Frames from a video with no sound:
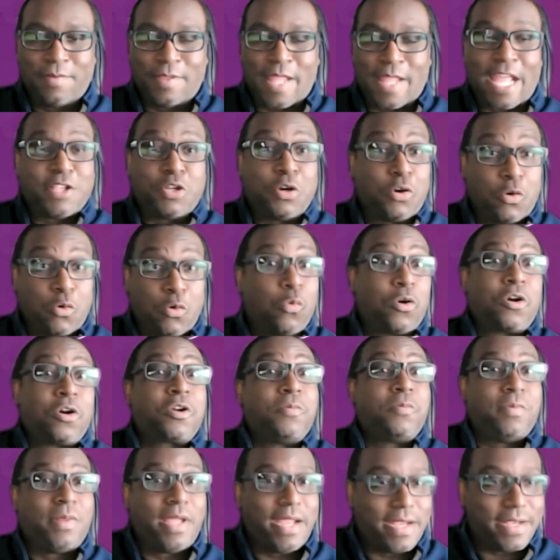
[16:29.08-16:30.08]
That's her
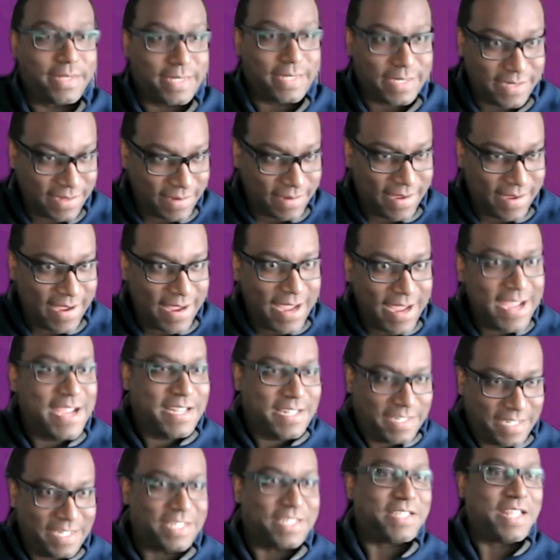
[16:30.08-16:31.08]
workplace.
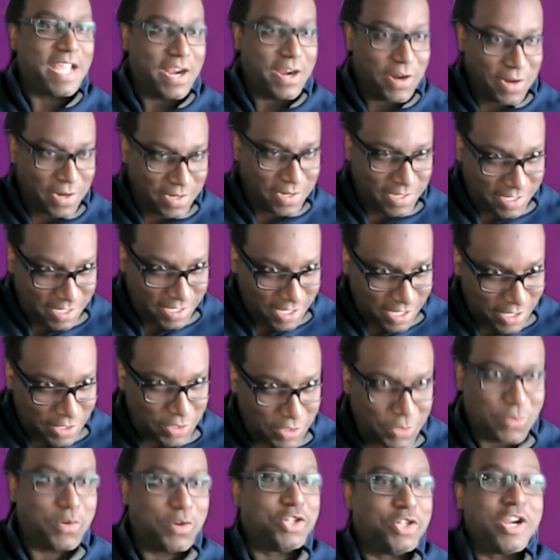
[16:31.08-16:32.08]
She's there to
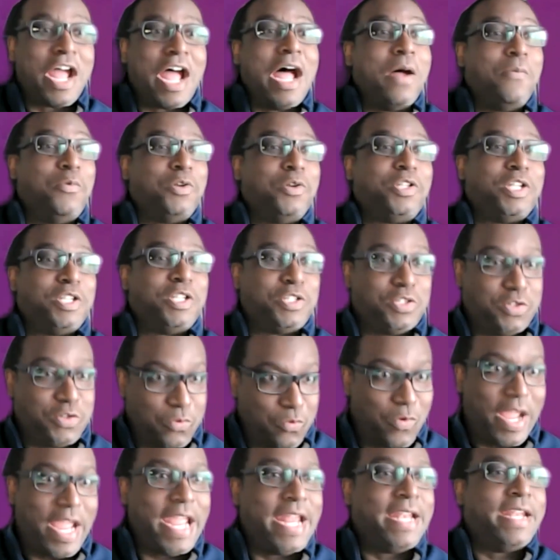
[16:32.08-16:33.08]
do a job, which is
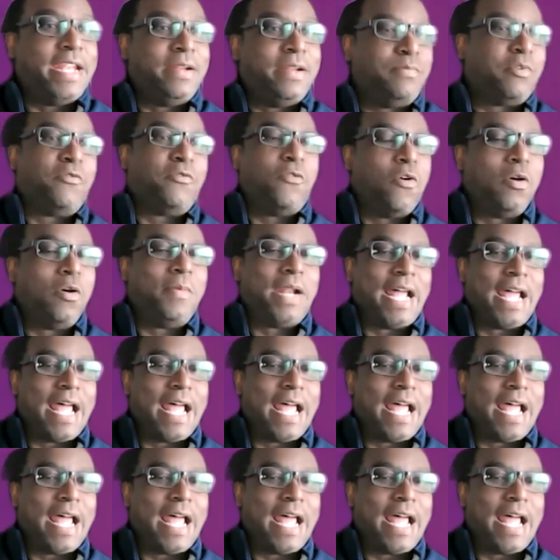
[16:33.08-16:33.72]
to win and perform